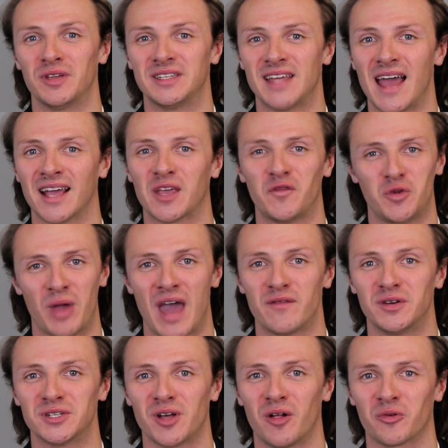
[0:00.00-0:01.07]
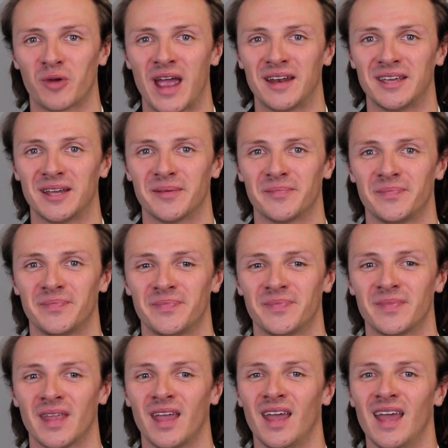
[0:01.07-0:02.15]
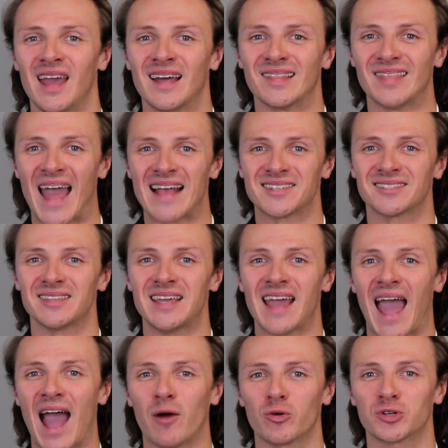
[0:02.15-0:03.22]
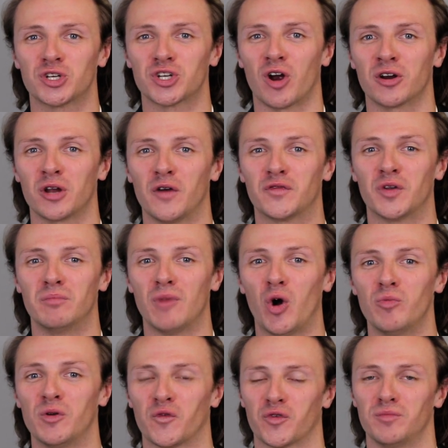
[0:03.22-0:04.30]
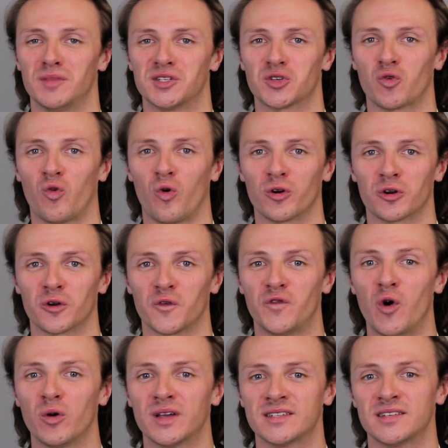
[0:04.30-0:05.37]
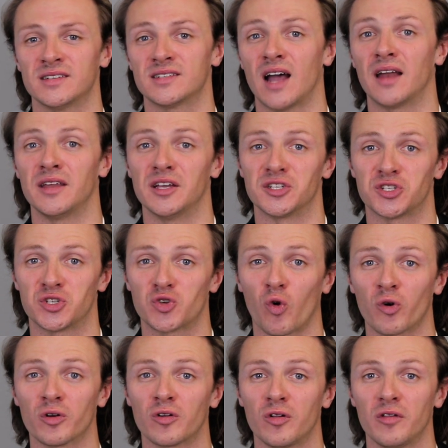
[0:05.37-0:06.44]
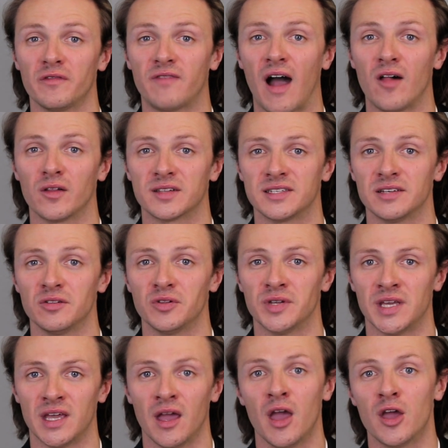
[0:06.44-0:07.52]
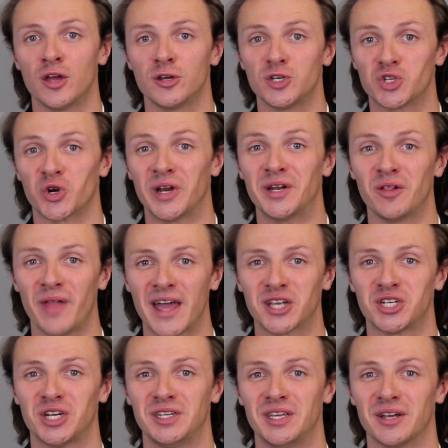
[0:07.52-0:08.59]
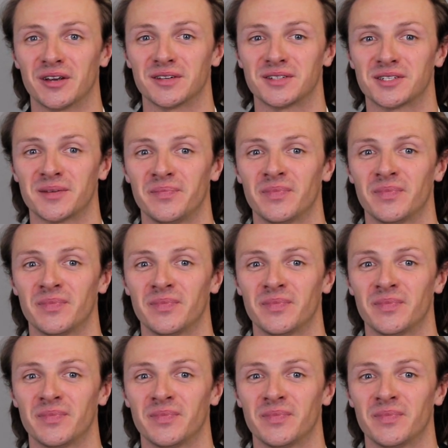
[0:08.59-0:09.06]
the deck if you haven't already. Lastly, our chart of the moment from this quarter focuses on historical volatility during election years.